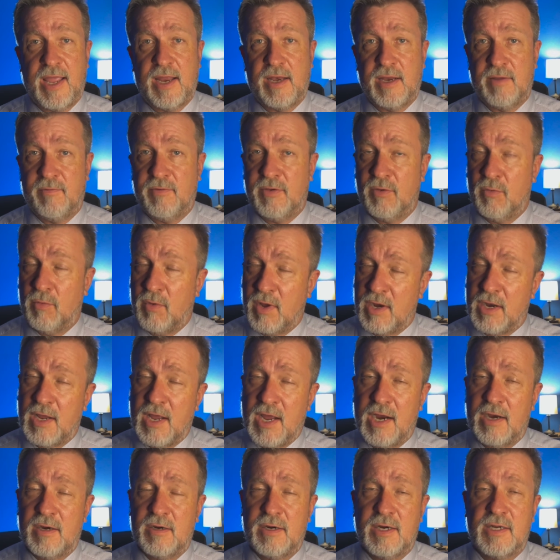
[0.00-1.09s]
And if you want to
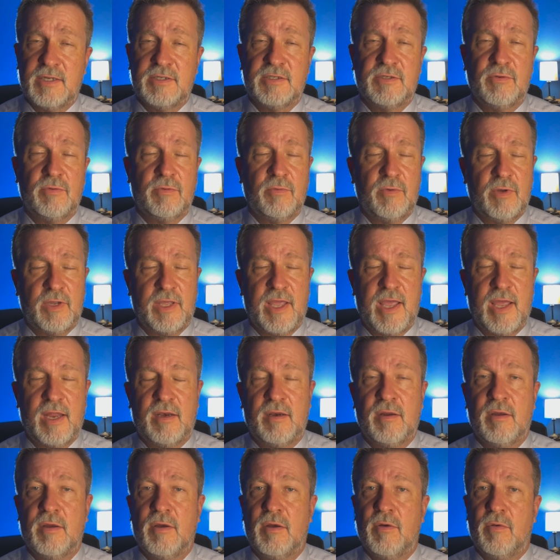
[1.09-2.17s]
hire us,
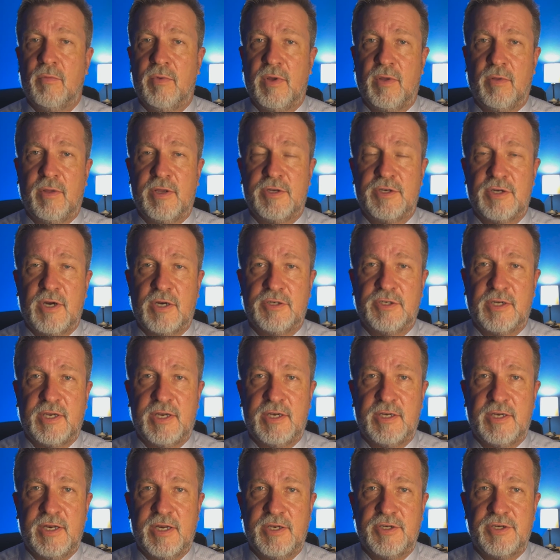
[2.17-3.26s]
again, we only charge a
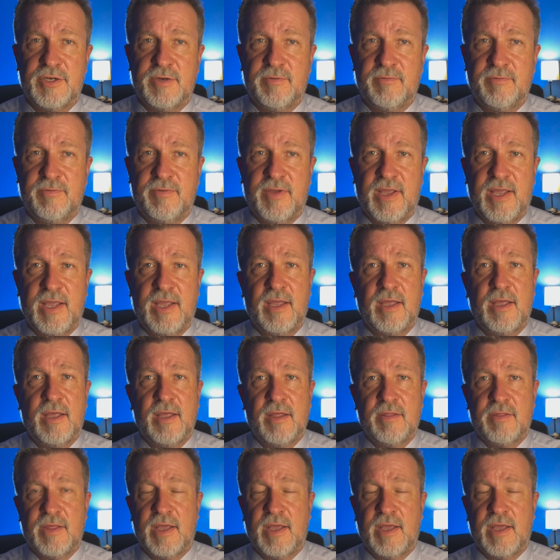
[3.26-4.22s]
contingent fee.